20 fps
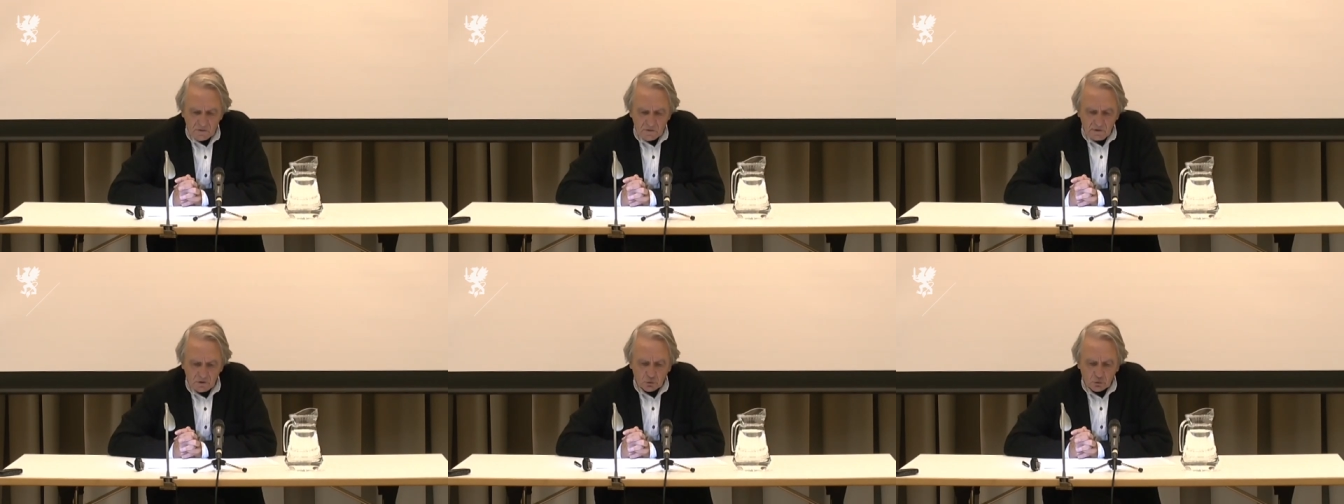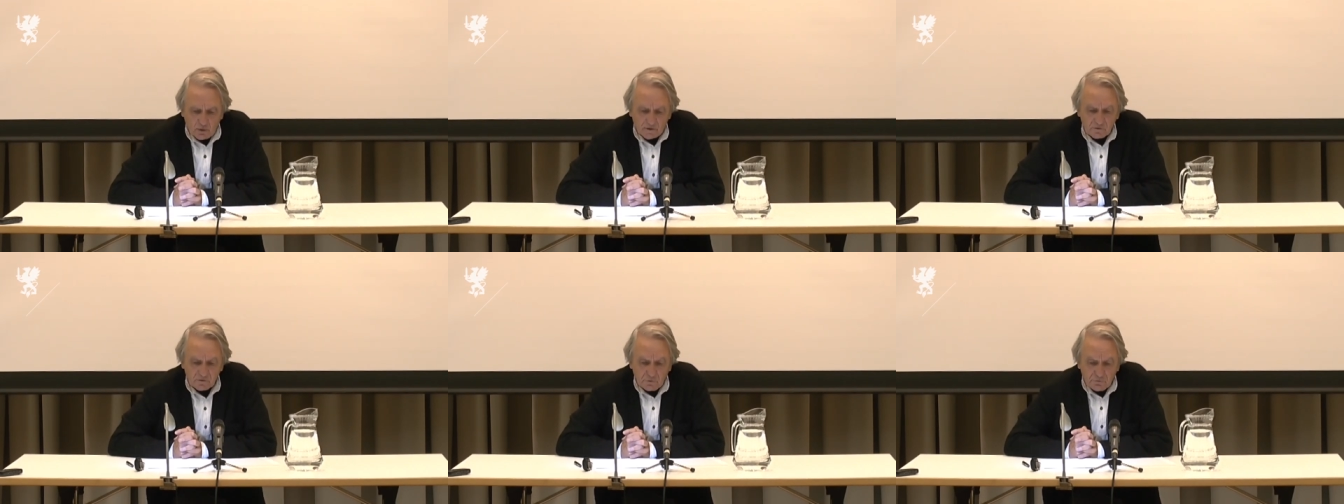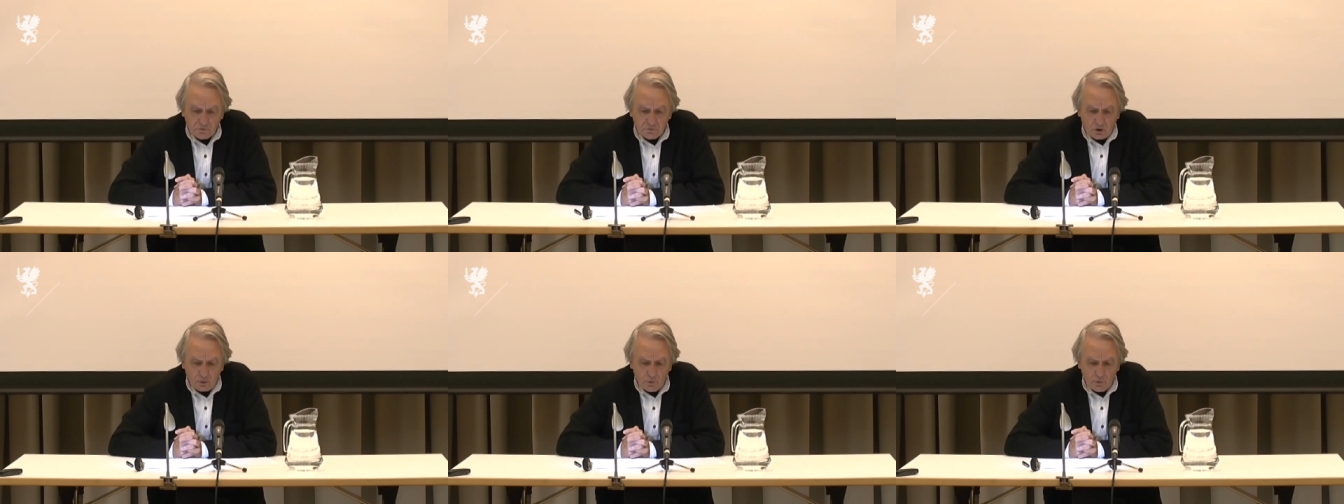It was the
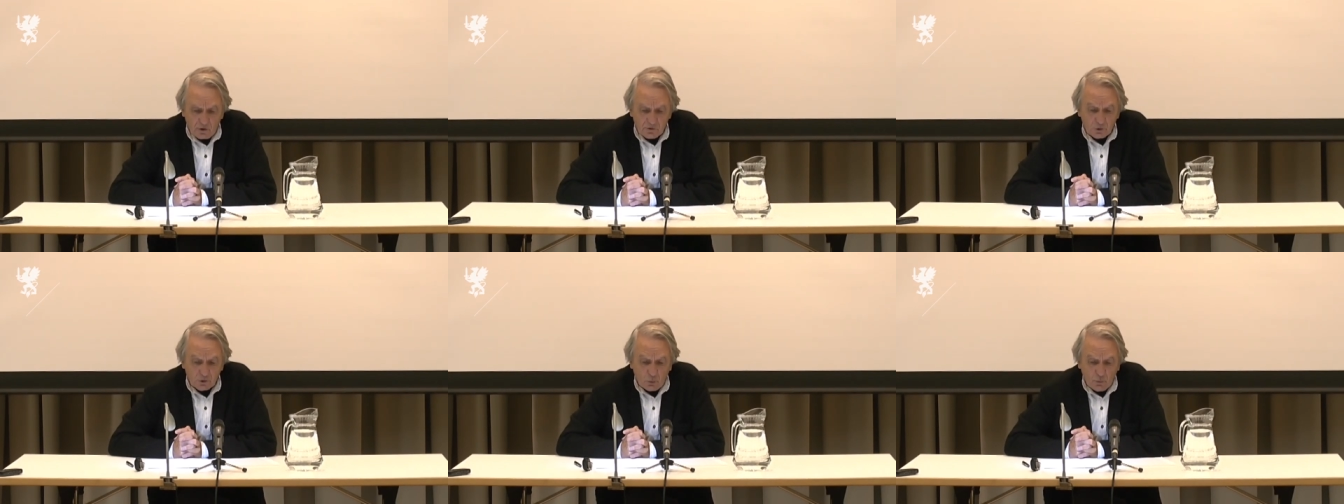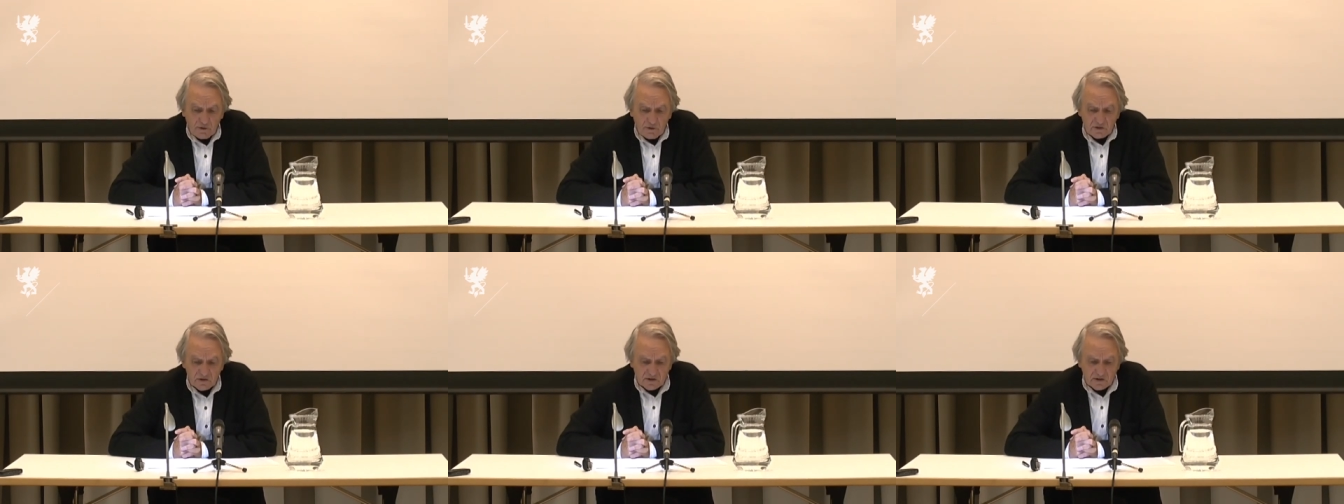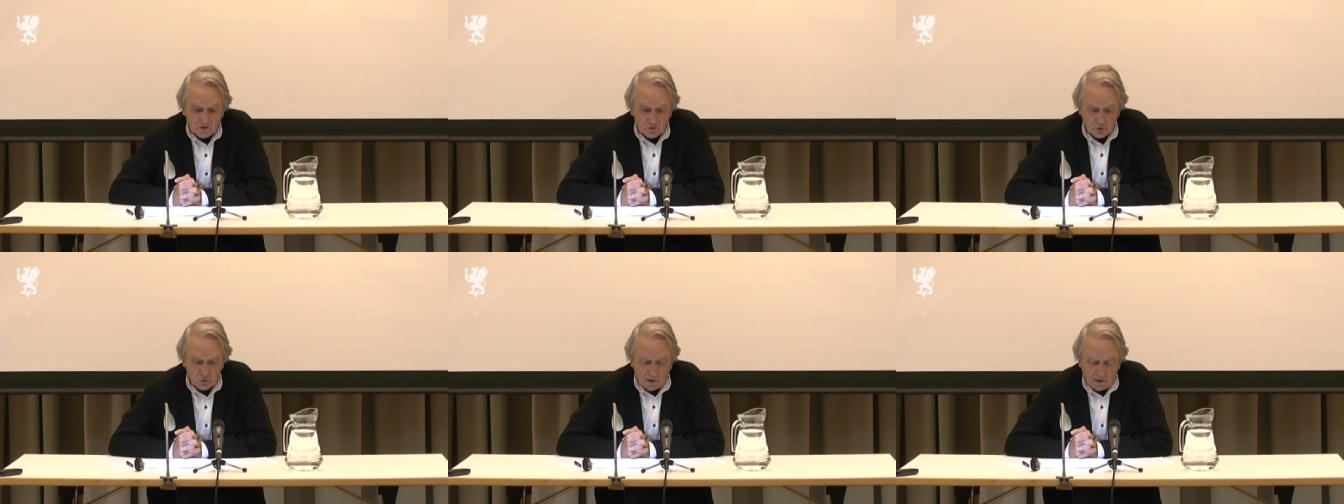form under which they
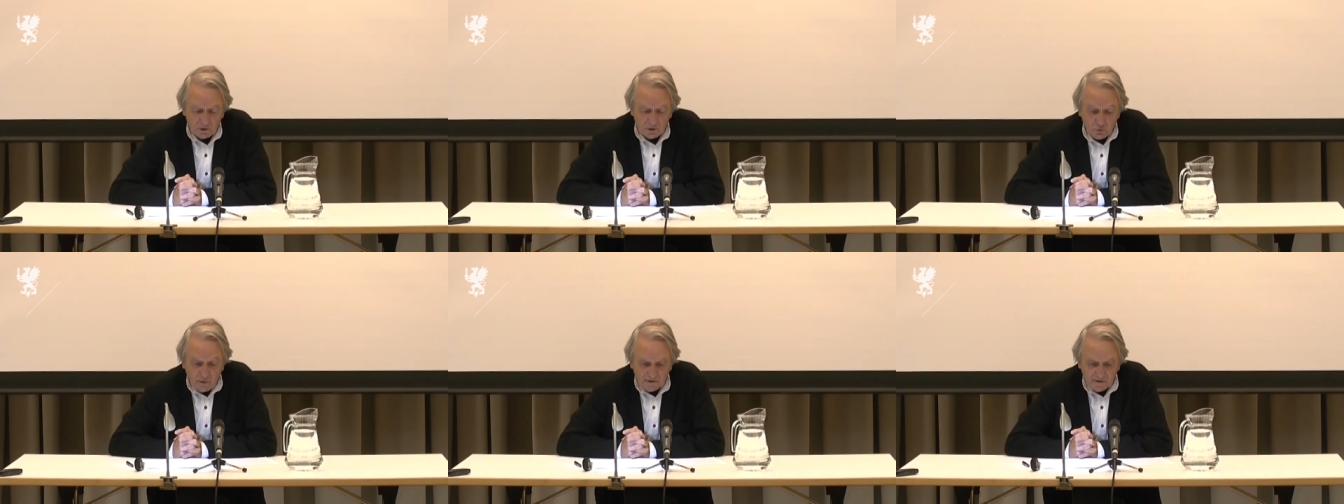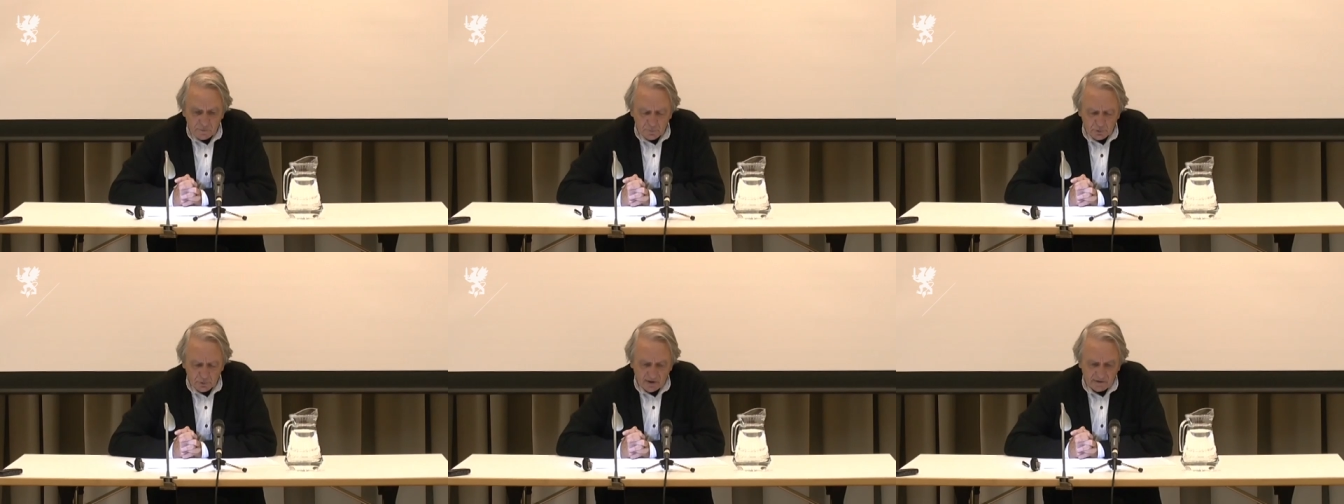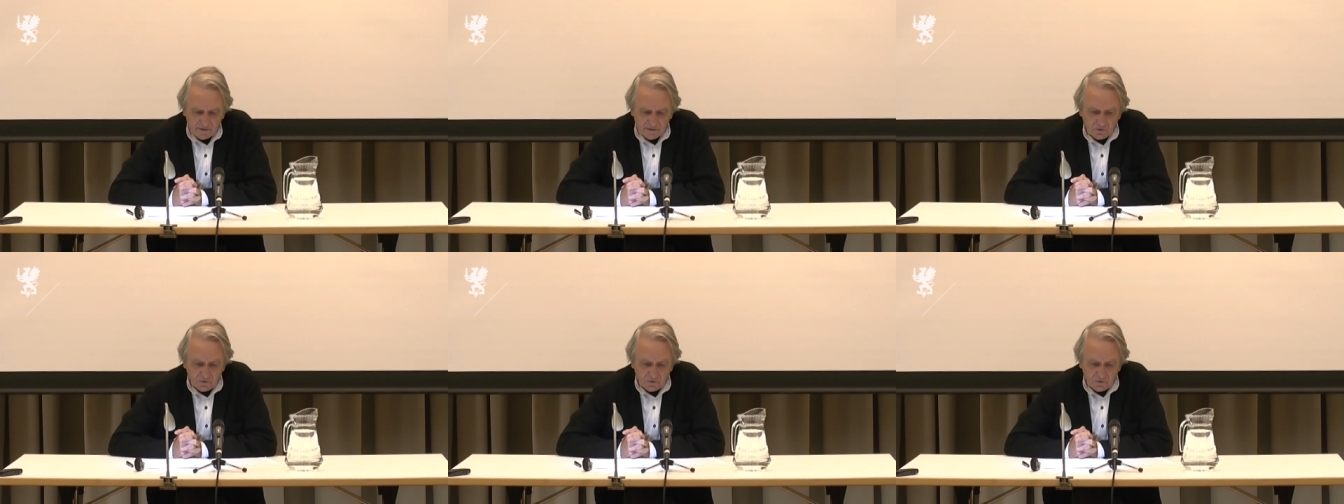tried to express